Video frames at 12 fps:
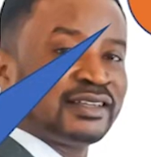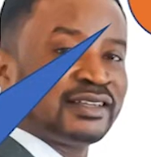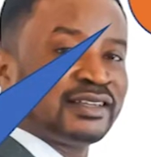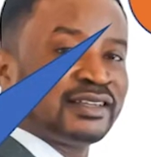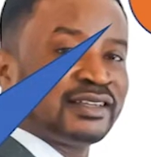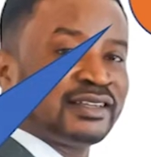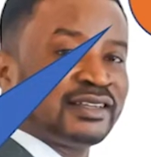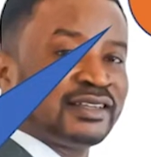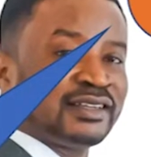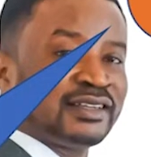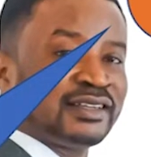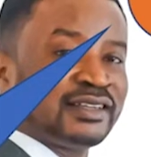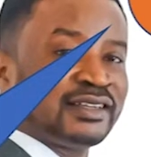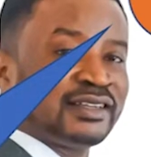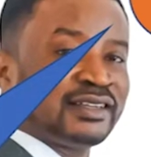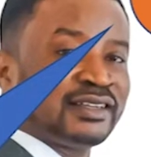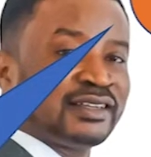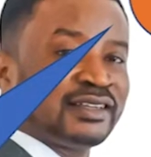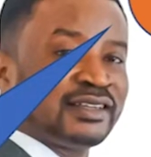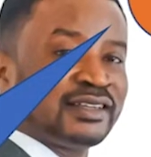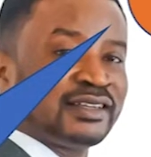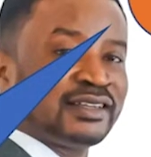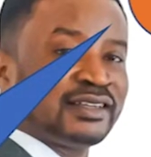(silence)